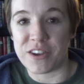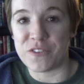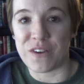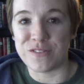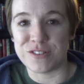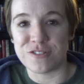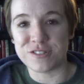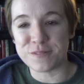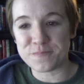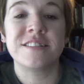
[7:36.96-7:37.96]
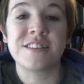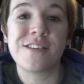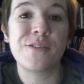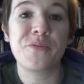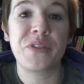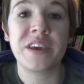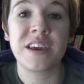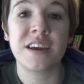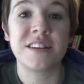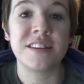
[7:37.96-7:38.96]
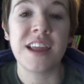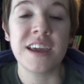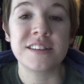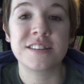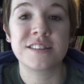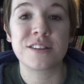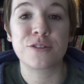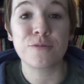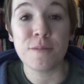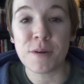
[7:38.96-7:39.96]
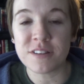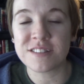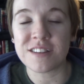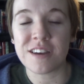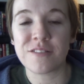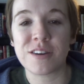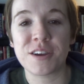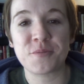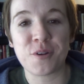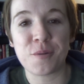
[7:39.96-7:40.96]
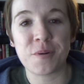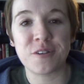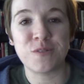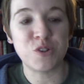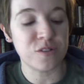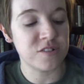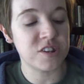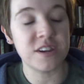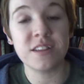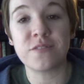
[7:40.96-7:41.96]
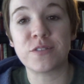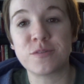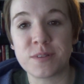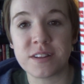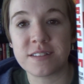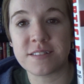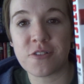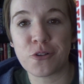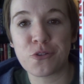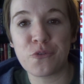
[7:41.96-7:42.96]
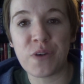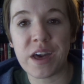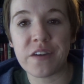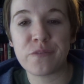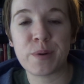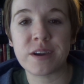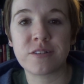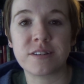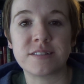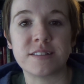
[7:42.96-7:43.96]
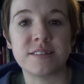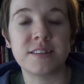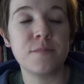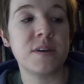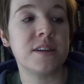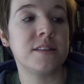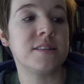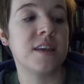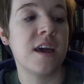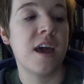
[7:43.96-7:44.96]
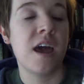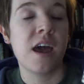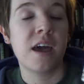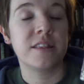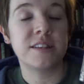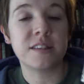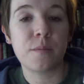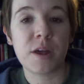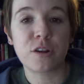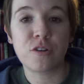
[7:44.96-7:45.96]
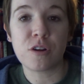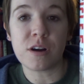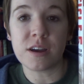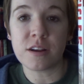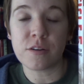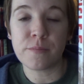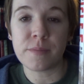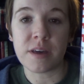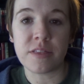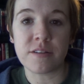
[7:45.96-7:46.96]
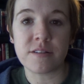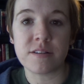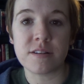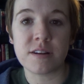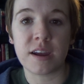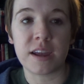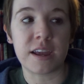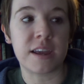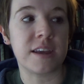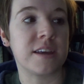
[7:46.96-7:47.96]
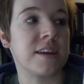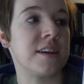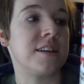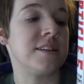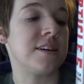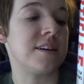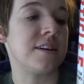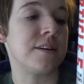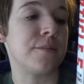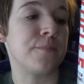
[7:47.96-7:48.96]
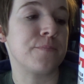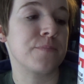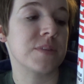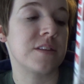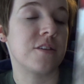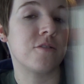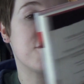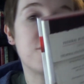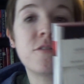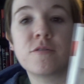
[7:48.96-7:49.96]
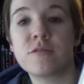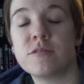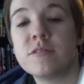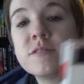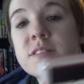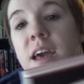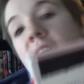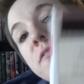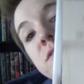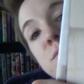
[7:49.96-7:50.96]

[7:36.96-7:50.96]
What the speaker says: out of 5 stars. So the next 3 books I read were all part of a trilogy. The first one is Article 5 by Kristen Simmons. This is about a girl and her mother, and there are articles that have